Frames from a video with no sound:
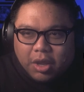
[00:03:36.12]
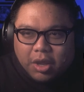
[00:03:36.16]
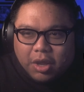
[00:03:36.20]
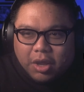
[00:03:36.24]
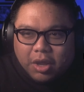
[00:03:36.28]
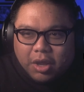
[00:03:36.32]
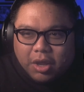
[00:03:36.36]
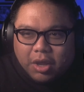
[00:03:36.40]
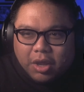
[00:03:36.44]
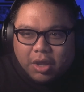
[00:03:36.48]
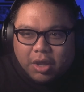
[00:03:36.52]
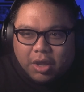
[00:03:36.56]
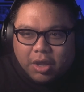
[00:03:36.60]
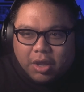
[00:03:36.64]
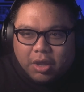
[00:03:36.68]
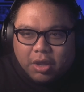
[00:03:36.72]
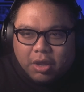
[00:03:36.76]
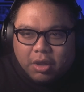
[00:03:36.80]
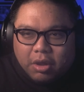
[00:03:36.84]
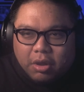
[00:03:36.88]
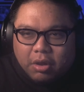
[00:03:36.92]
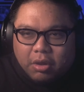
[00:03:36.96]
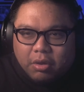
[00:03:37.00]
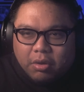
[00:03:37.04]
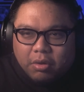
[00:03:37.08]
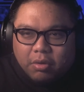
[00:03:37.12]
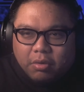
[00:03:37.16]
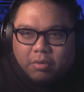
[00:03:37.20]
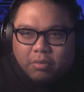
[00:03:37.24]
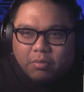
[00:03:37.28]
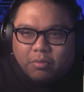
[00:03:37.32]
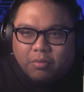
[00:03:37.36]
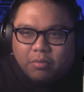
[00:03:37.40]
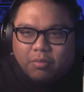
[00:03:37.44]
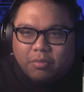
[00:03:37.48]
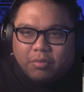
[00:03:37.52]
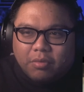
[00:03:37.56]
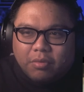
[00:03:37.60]
The myths are real.
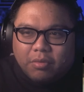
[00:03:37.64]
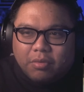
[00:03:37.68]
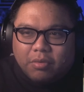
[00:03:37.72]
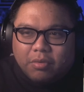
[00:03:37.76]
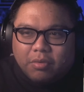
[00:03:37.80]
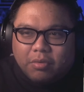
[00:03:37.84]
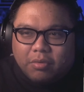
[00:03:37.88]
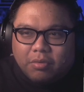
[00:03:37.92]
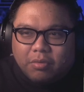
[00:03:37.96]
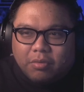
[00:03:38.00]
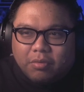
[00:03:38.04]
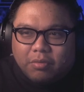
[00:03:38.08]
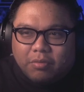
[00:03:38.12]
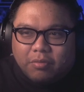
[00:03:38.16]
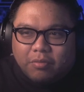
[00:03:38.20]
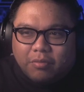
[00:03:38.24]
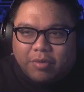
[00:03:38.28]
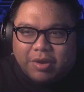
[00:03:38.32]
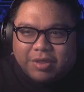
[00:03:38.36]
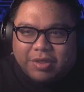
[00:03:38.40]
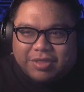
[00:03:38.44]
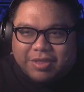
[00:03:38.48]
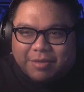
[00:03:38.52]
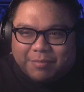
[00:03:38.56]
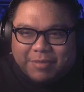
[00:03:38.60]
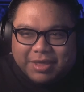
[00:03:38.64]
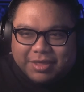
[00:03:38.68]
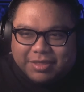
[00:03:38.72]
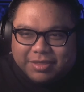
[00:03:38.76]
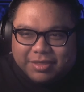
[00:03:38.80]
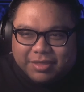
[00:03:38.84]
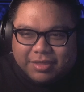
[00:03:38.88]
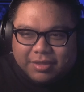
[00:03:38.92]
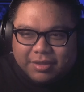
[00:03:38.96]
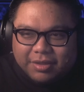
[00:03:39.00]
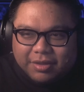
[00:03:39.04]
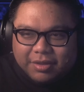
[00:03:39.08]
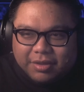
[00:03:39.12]
What is the myth?
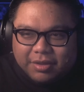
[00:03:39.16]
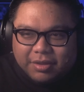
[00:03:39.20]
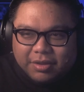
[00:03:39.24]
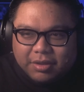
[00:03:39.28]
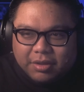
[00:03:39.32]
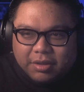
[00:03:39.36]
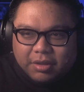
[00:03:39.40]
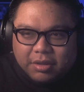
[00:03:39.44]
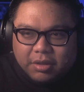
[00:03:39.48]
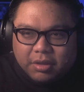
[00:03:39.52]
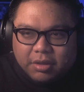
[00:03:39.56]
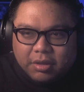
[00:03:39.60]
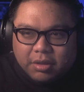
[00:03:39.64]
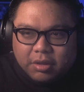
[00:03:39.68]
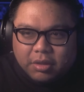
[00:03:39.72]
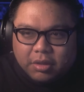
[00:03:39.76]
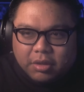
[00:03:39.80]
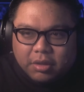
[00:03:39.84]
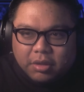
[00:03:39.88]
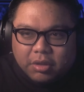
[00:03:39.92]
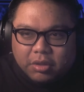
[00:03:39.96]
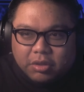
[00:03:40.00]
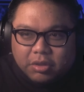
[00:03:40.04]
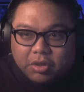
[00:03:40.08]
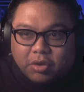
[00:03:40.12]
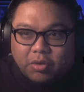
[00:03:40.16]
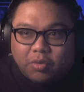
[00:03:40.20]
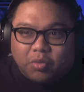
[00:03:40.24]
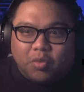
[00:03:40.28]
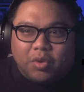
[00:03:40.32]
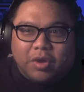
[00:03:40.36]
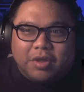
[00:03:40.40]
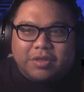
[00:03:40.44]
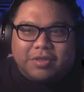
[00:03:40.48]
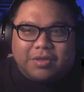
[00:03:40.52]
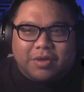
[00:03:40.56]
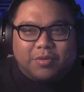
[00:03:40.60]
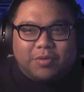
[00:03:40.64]
There
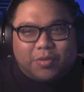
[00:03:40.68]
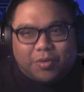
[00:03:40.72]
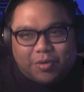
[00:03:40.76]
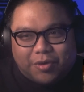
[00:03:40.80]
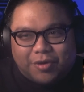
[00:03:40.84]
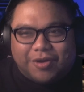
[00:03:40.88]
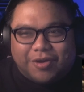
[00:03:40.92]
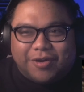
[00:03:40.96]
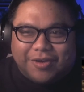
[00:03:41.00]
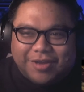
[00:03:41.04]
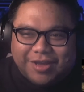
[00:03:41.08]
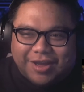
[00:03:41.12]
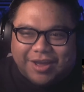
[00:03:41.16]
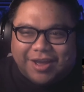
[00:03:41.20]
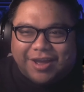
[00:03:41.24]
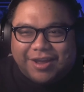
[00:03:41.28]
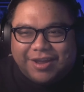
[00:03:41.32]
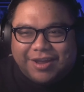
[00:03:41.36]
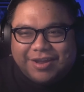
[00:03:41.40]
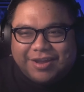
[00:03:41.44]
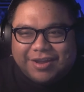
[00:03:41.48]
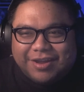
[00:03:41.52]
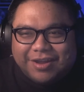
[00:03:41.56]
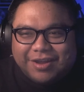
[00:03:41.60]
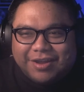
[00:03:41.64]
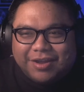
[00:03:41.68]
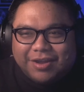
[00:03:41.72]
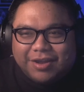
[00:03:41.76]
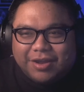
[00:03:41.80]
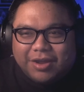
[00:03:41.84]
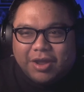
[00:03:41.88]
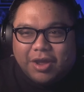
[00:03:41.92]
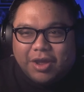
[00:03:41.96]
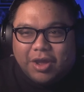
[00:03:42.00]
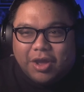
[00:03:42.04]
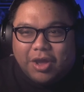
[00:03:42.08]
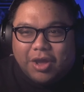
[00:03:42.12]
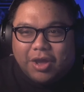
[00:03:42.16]
was a war. Okay.
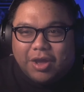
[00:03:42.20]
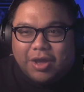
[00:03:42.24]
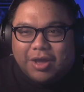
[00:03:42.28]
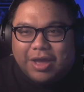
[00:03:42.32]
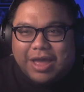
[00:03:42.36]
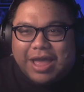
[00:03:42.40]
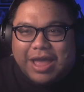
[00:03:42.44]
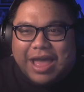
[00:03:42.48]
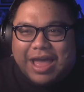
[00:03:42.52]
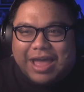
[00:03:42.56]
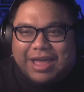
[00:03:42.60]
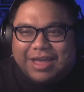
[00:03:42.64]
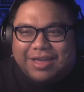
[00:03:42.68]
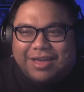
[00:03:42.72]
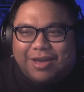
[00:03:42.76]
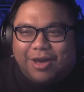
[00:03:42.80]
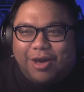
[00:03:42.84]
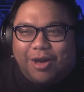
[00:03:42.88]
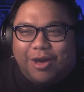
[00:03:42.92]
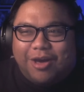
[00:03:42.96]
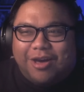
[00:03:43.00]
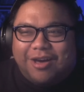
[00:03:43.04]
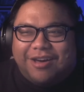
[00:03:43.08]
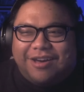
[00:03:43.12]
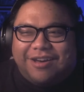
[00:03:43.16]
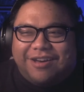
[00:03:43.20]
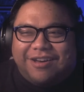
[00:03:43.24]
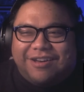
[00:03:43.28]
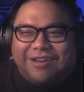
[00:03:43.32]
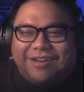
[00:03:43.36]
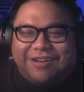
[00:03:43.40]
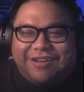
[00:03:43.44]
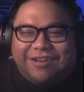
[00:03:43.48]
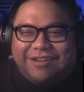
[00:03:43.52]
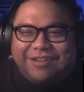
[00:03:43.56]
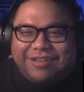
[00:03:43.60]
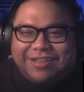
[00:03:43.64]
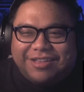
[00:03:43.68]
Ah!
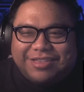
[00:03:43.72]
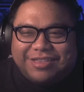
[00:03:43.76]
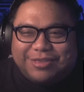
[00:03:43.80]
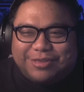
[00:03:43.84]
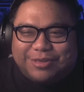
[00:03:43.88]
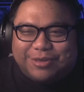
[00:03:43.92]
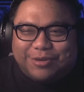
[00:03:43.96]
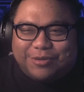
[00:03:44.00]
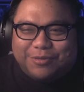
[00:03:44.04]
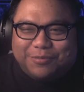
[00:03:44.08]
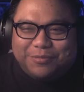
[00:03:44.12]
It's so